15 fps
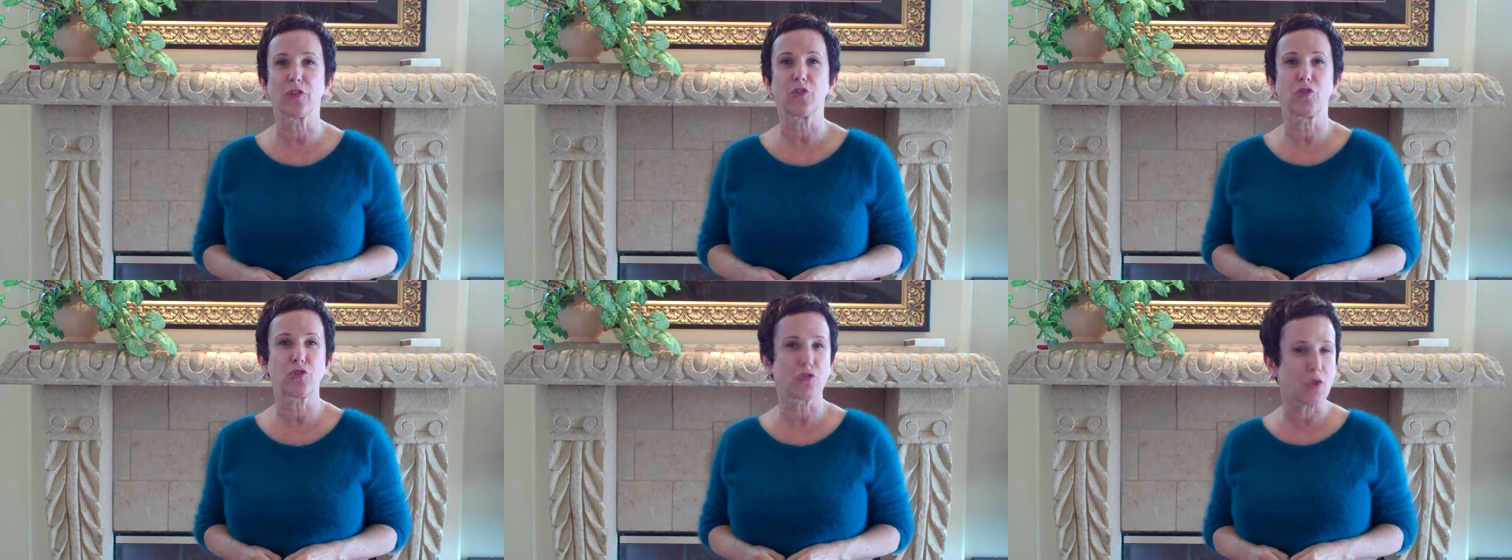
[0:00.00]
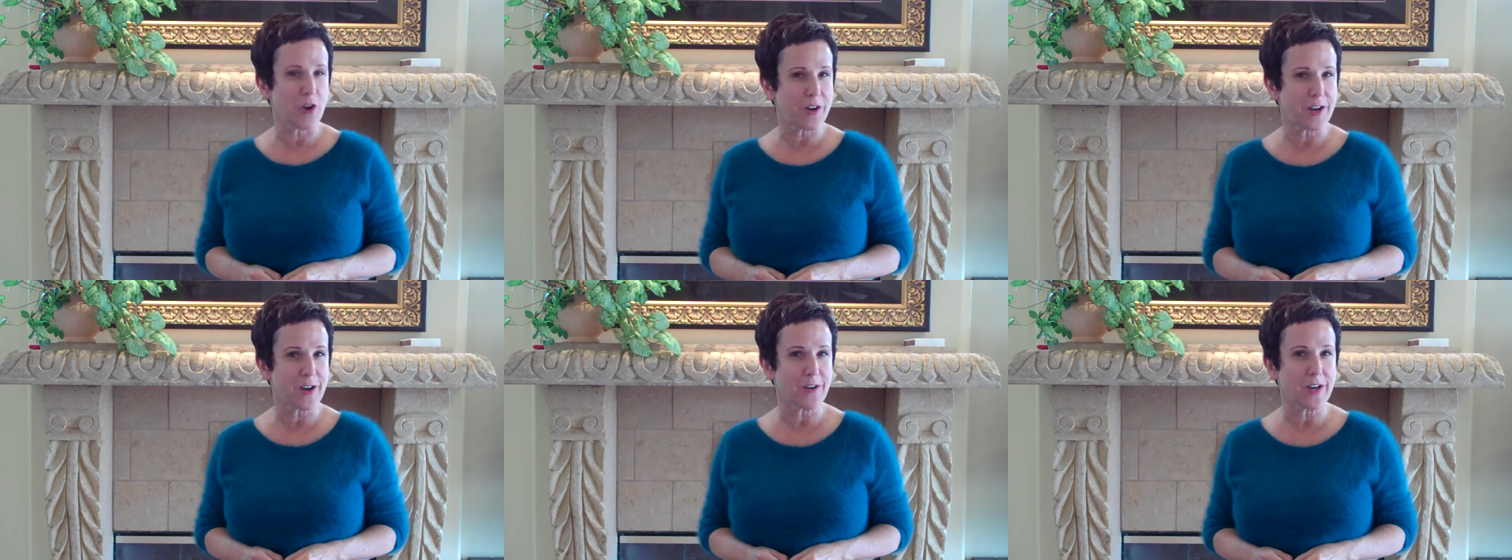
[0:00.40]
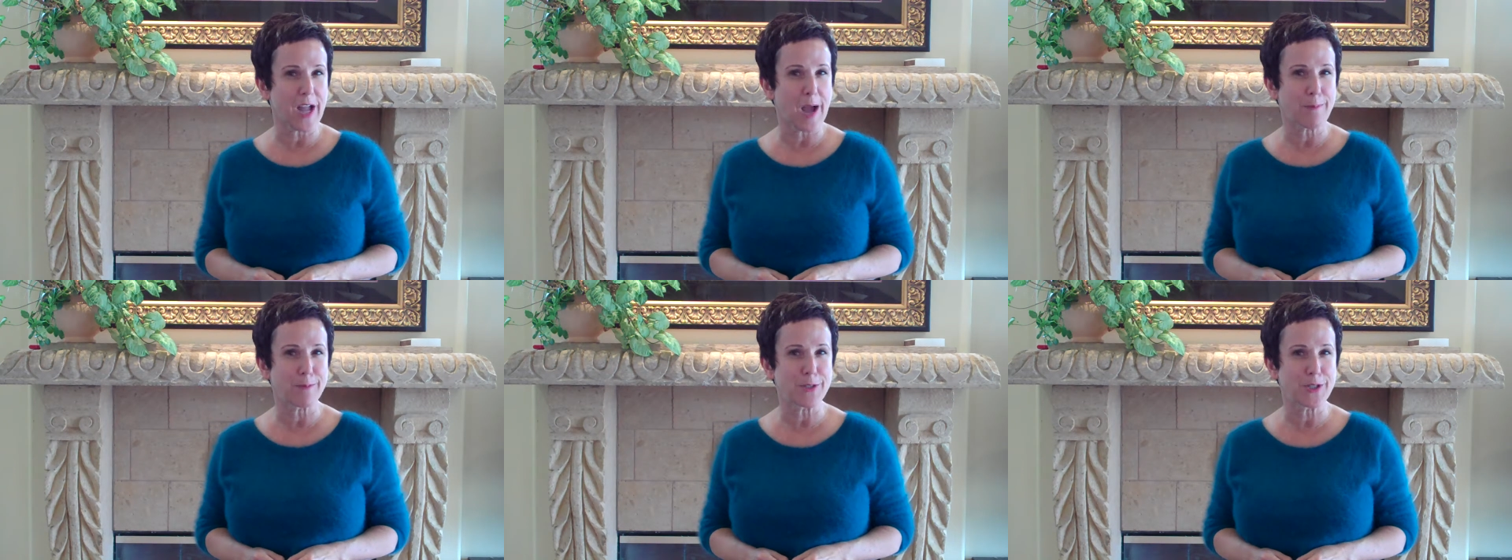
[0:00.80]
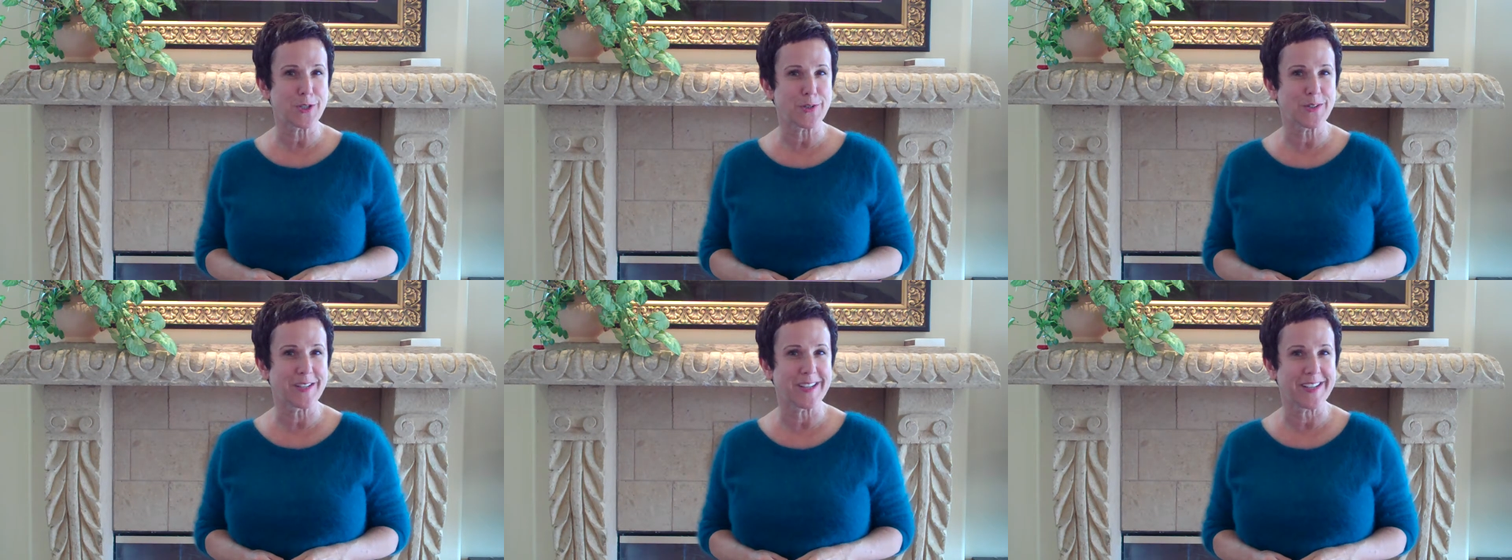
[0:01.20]
extraordinary
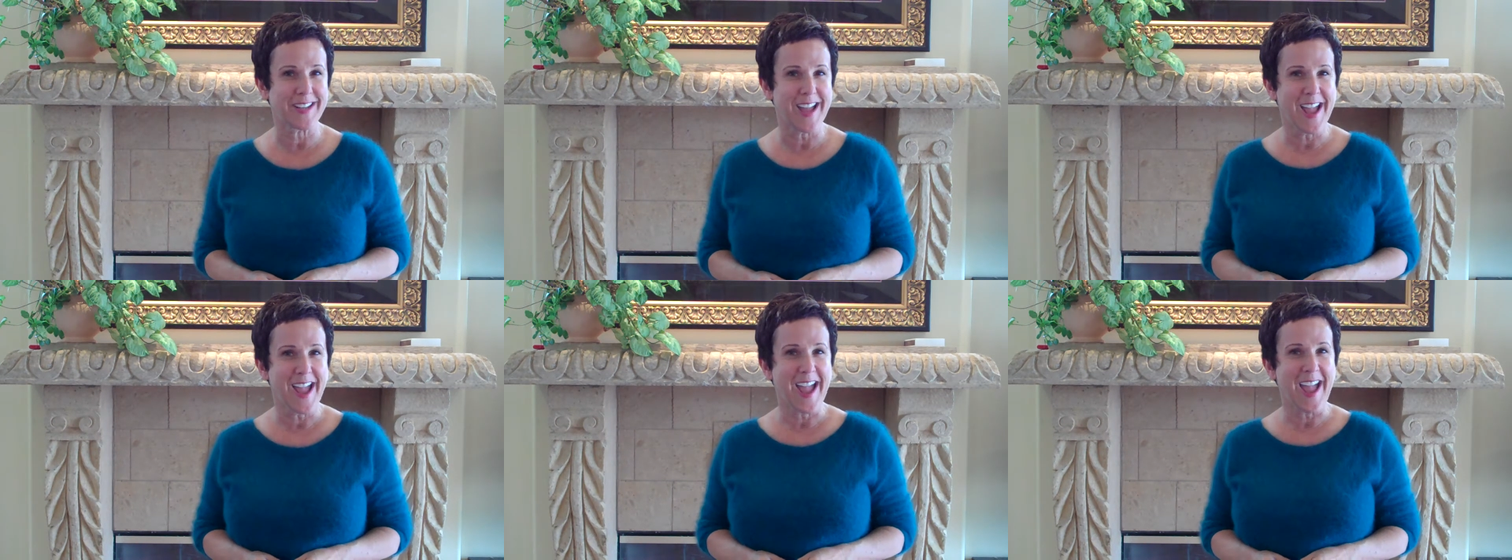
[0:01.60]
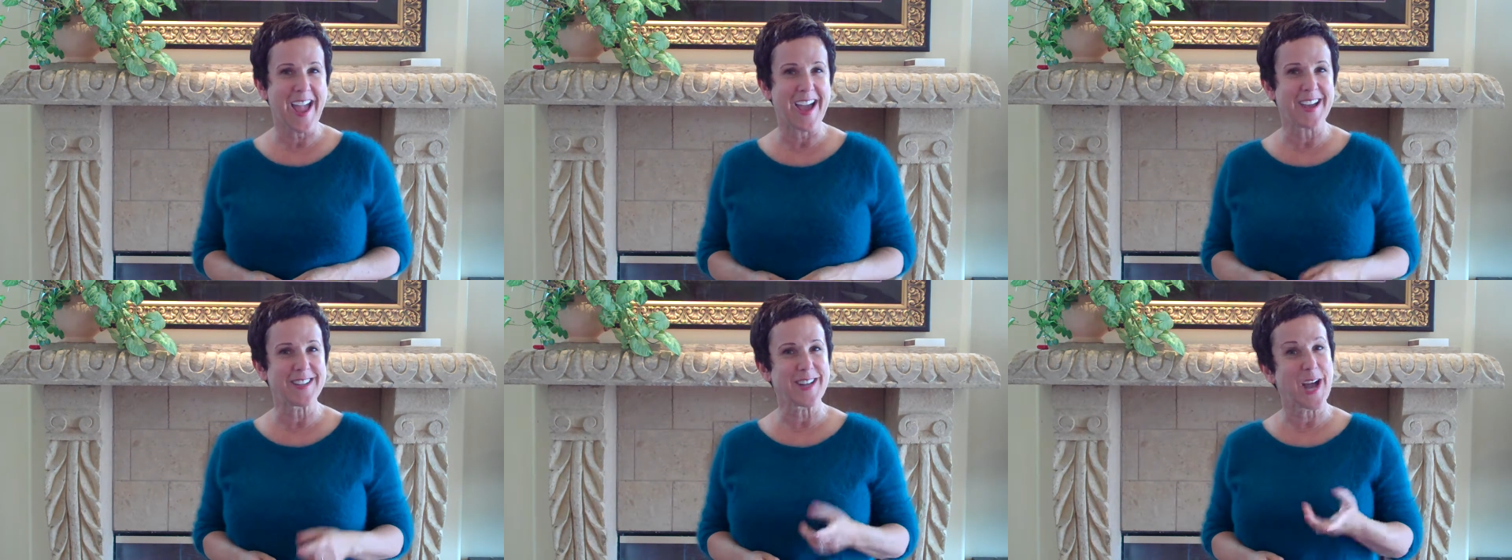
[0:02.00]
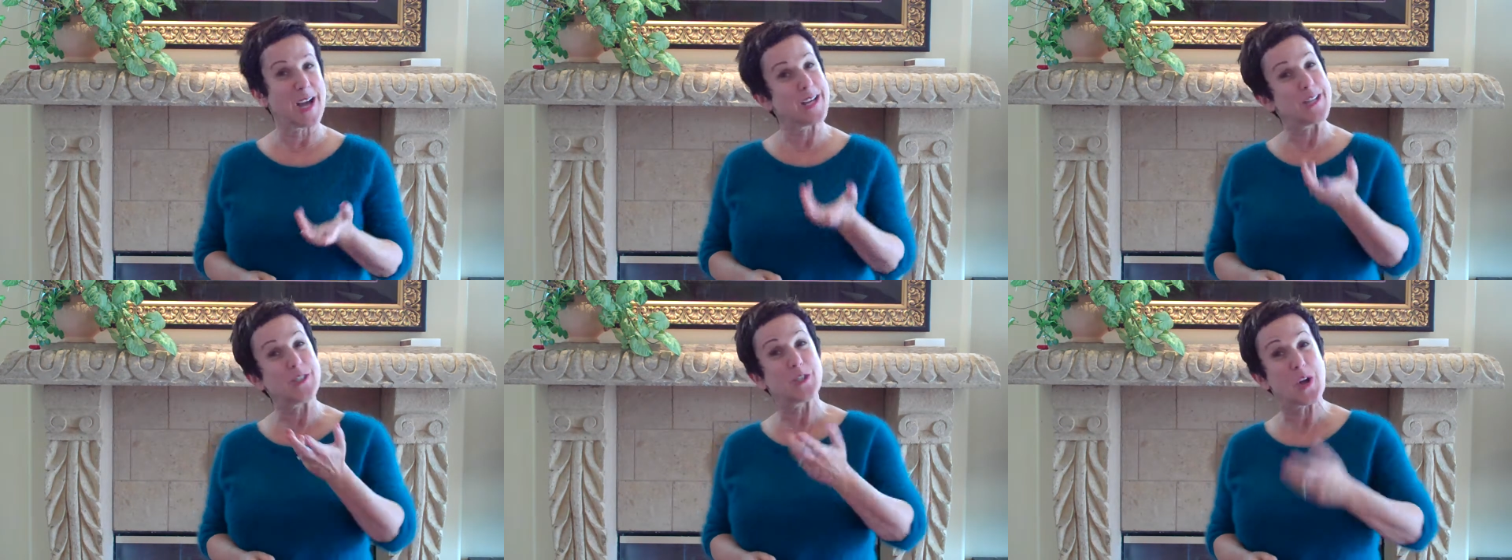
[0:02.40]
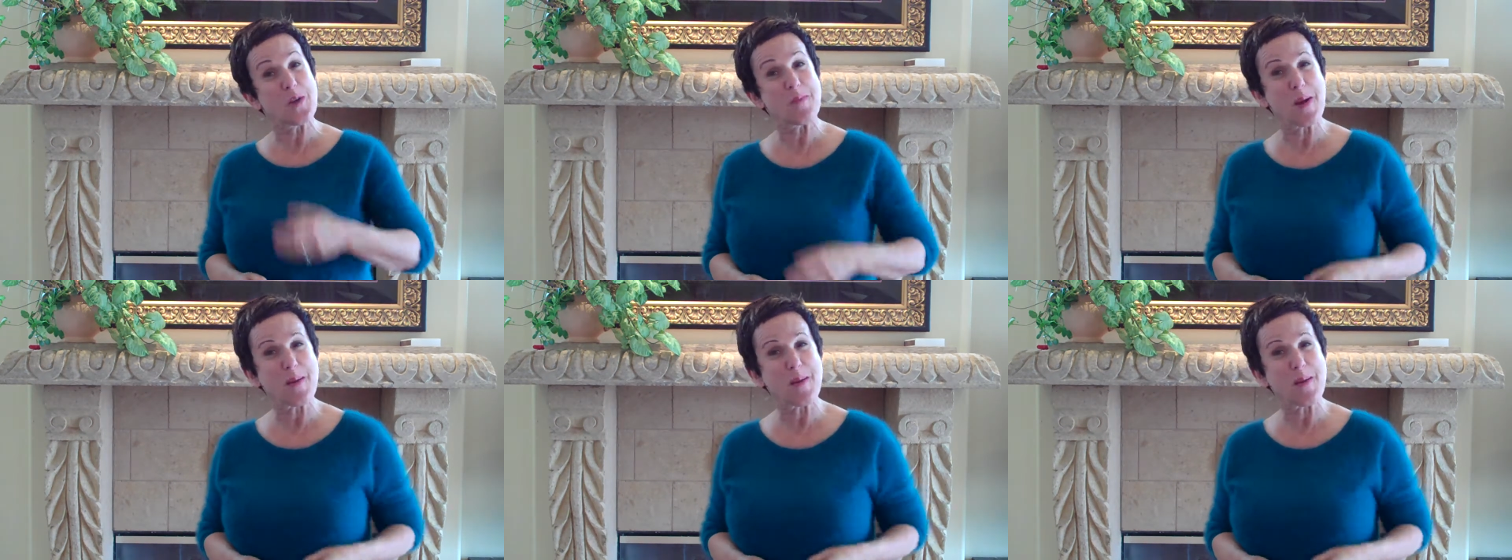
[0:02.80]
opportunity and uh, enjoy